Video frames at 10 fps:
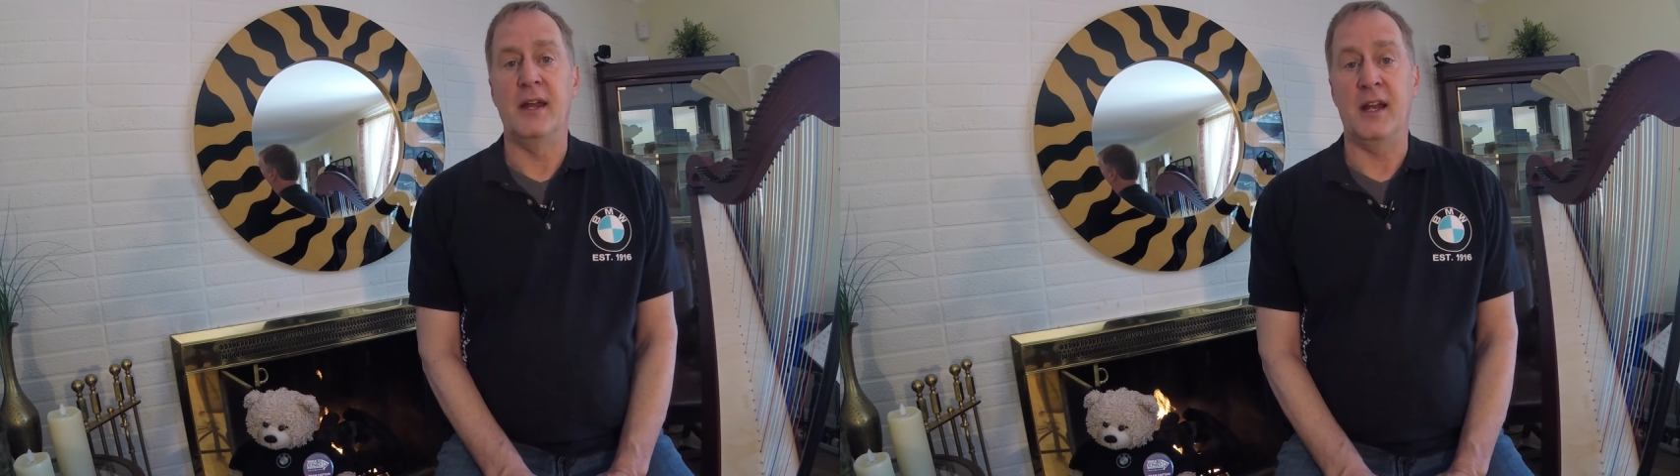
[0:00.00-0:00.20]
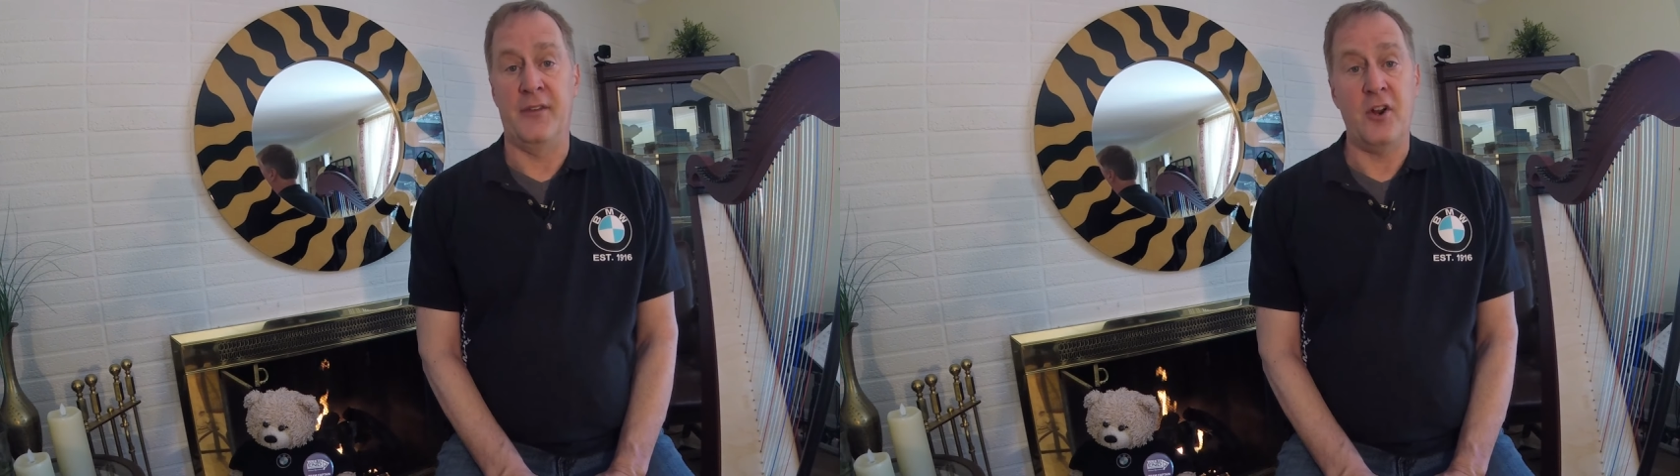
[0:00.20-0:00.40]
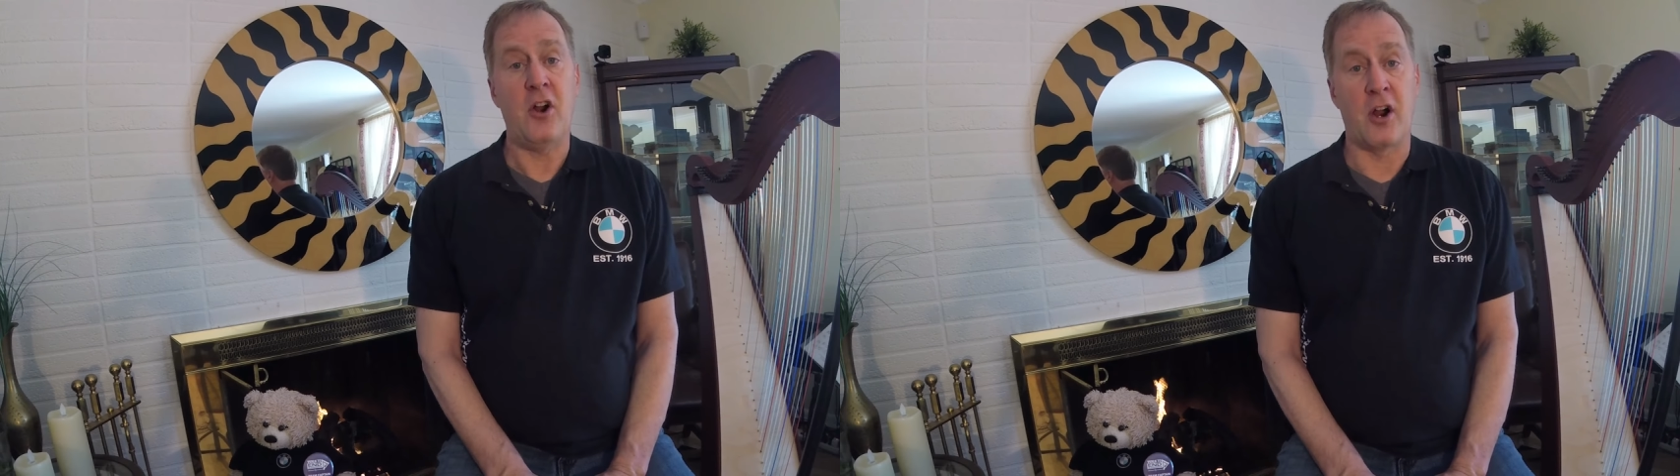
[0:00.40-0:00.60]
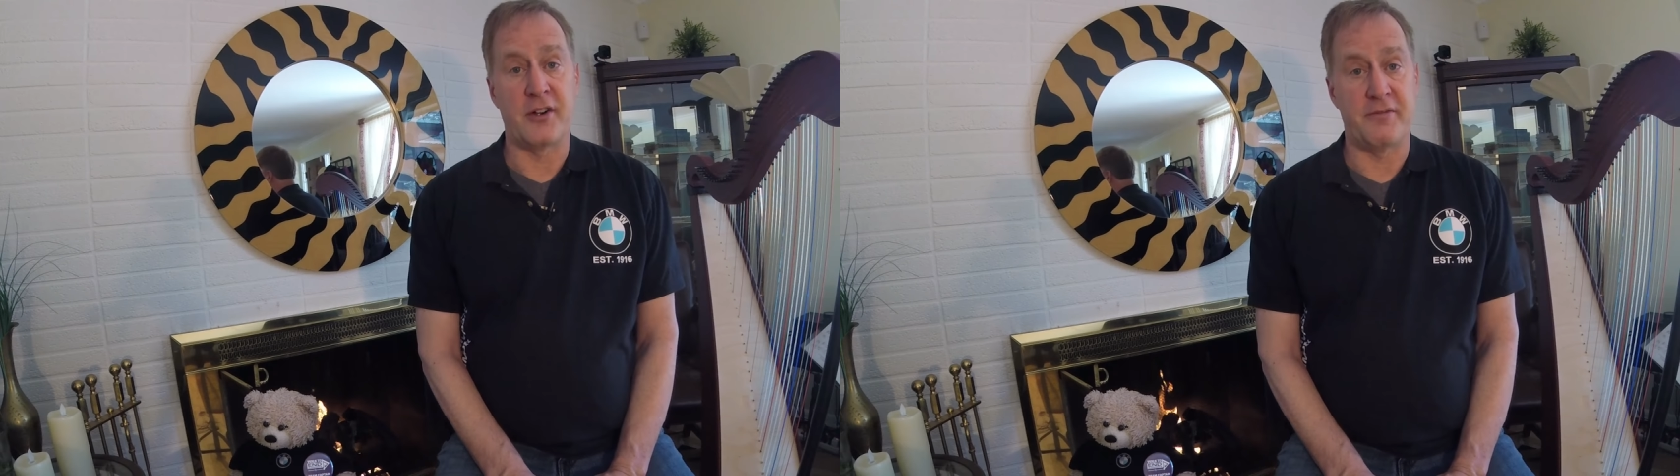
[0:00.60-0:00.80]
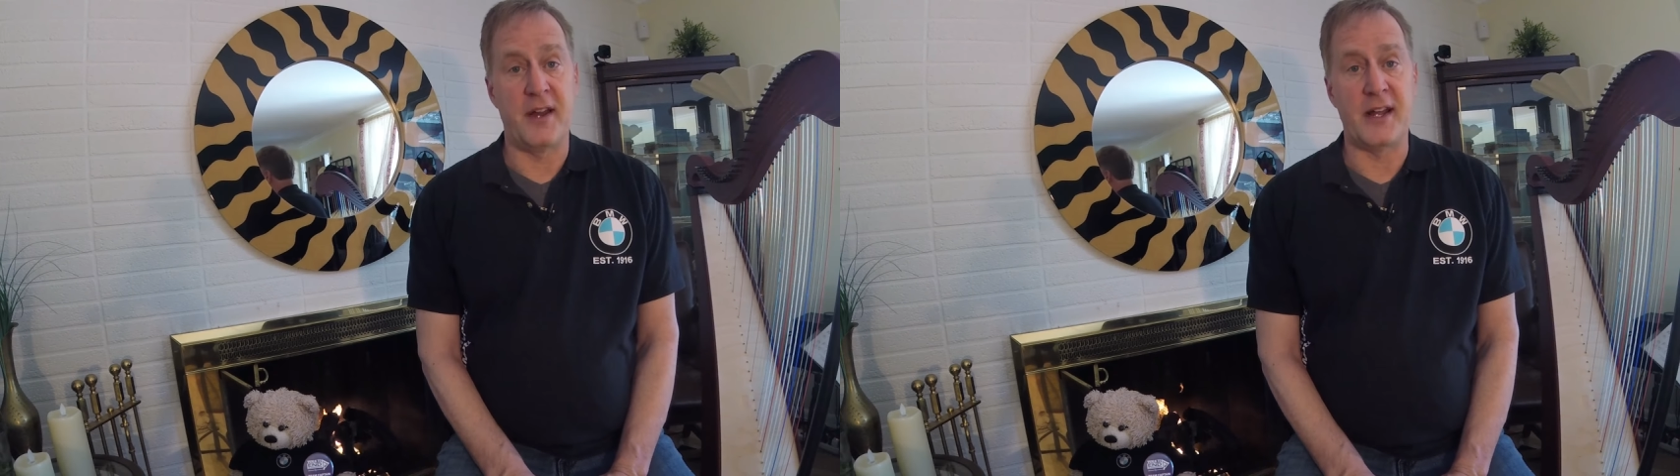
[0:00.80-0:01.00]
And they're hard
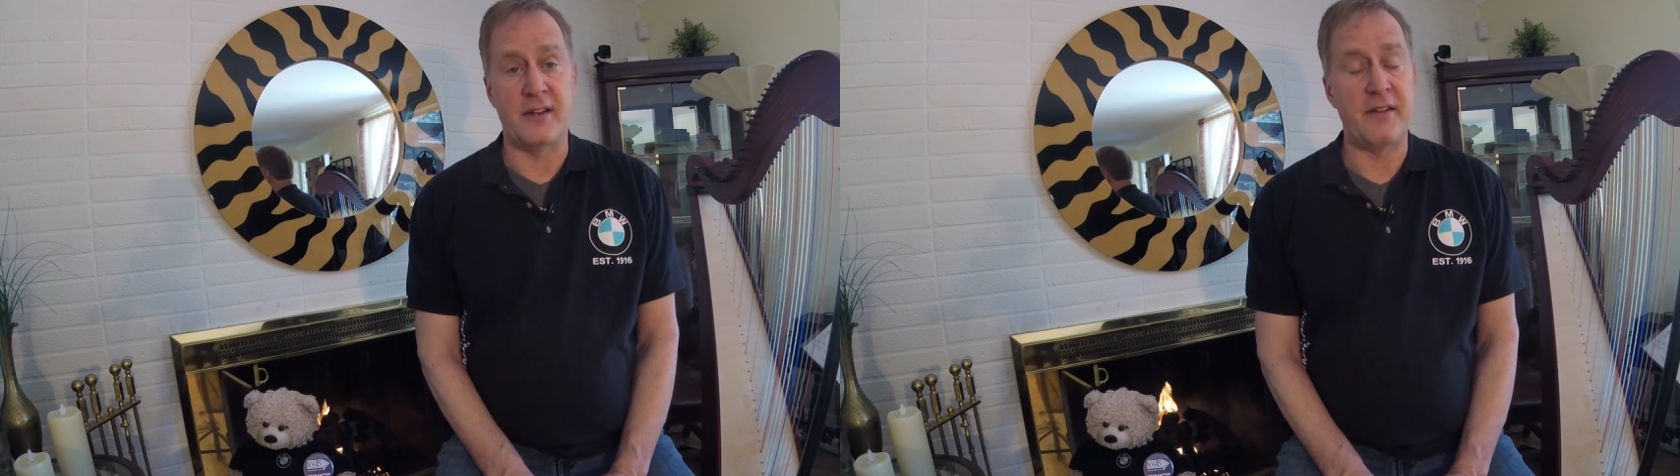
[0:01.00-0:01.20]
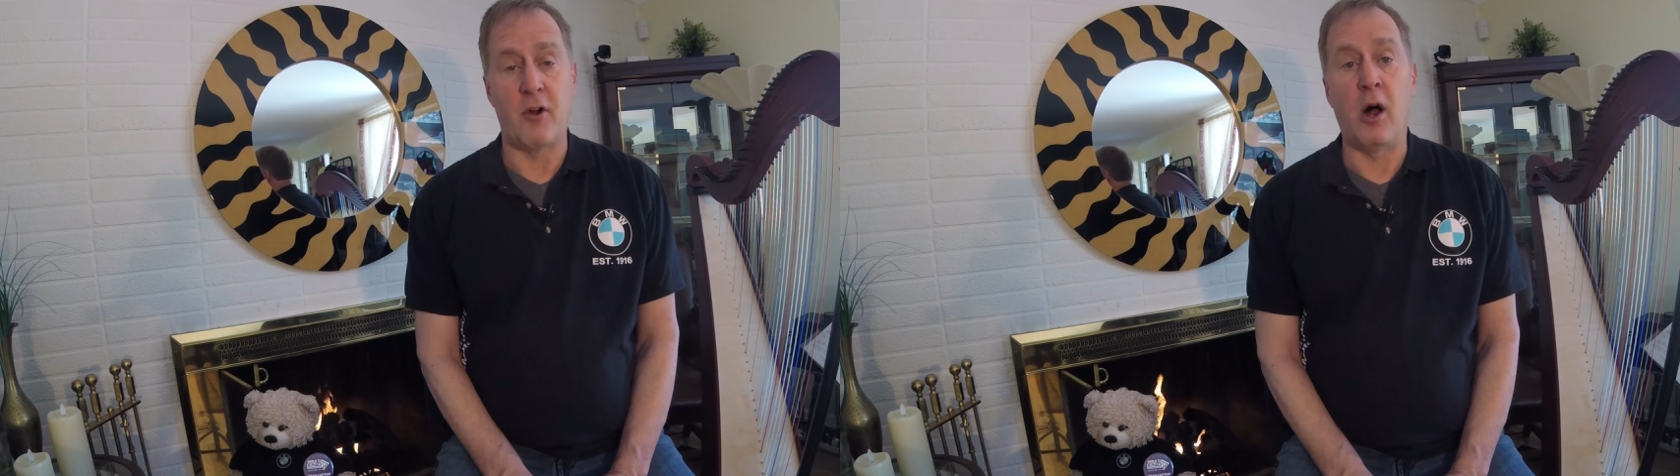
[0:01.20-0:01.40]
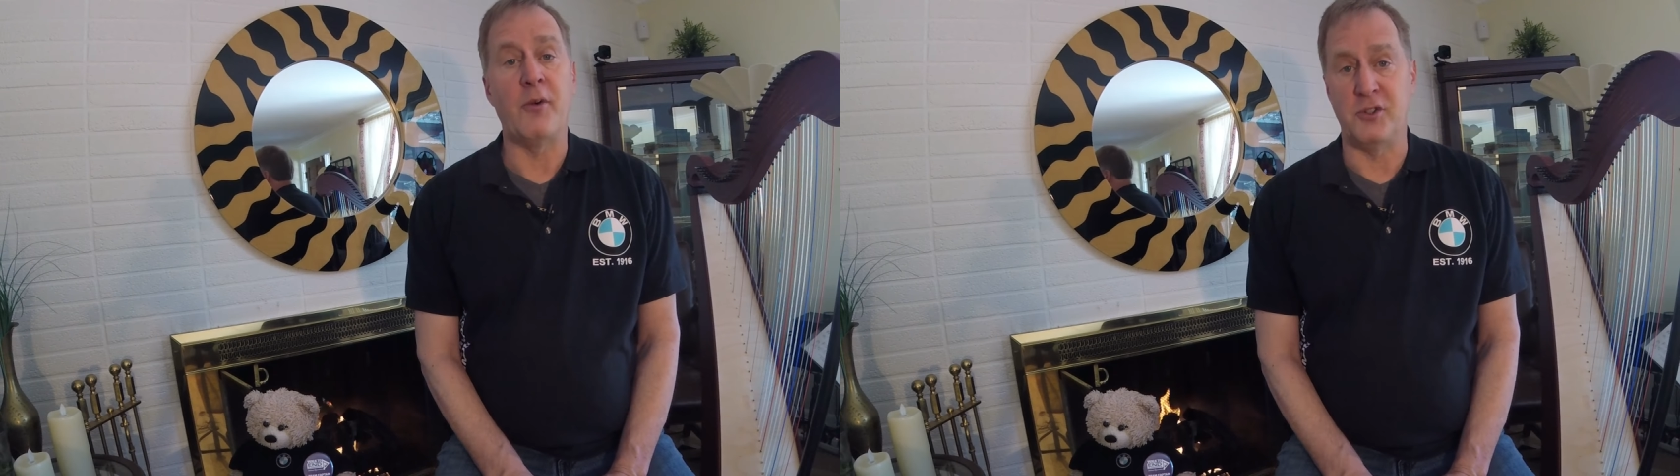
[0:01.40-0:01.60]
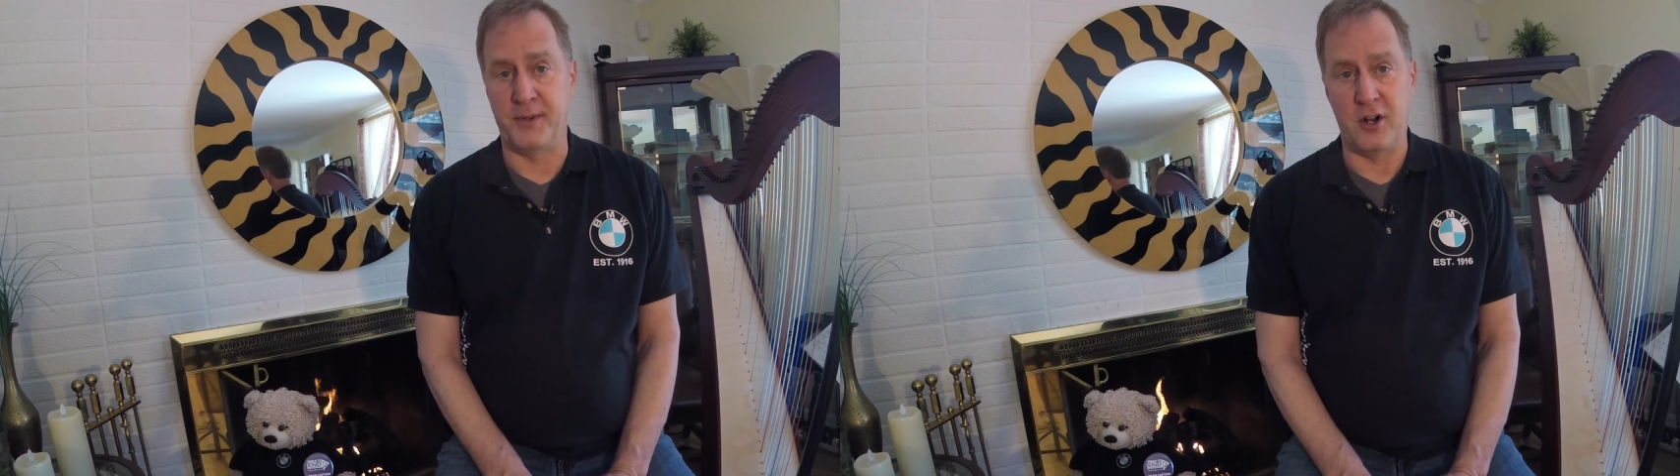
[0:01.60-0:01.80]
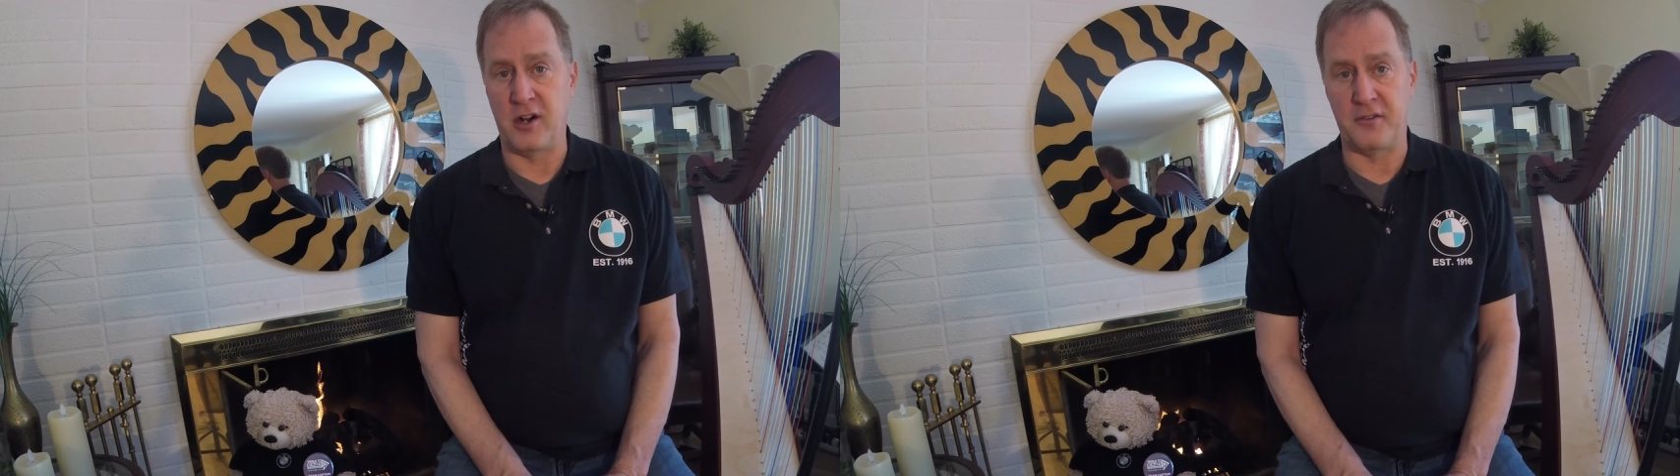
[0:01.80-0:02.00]
to find. They've always
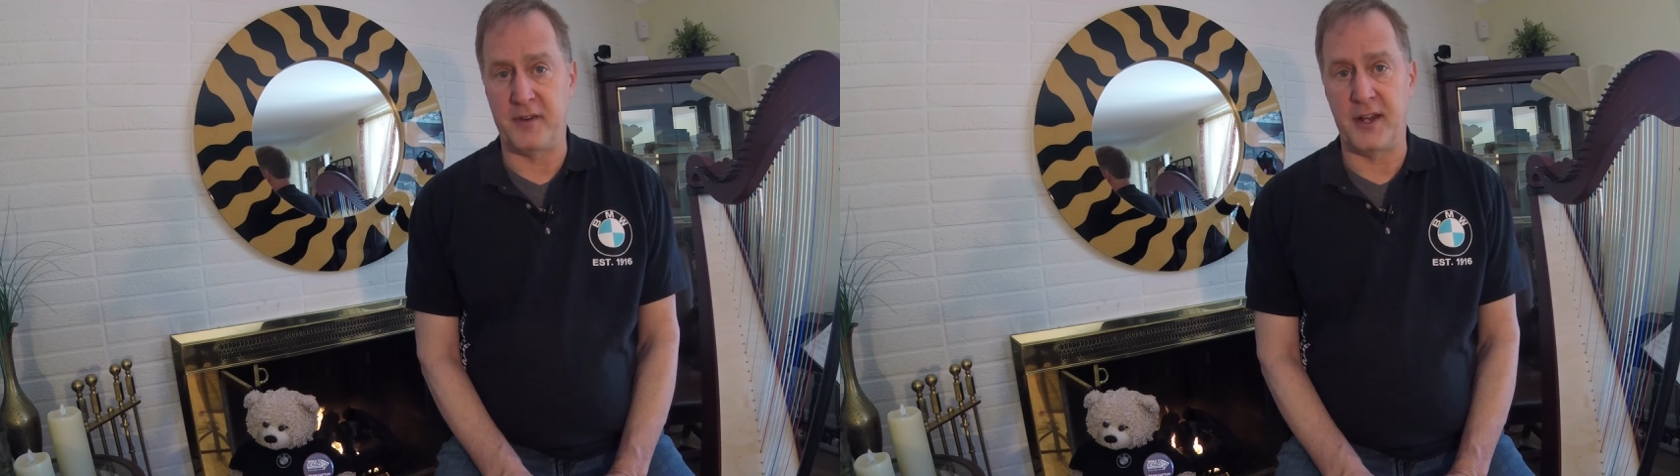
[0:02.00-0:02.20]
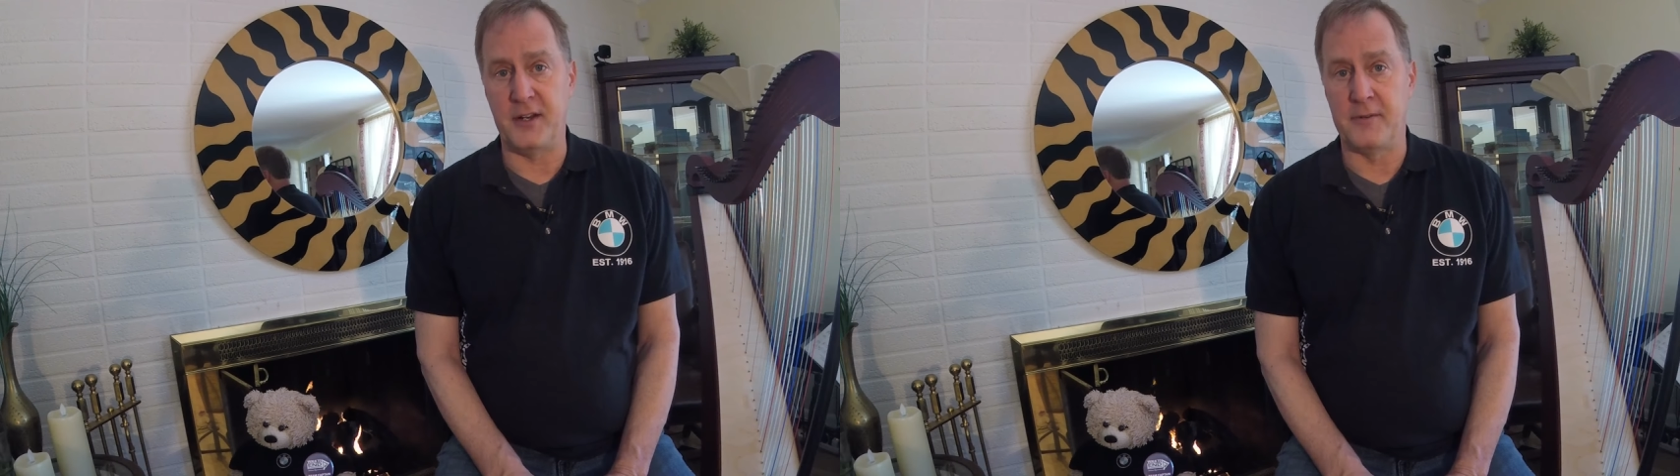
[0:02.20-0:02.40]
been hard to find.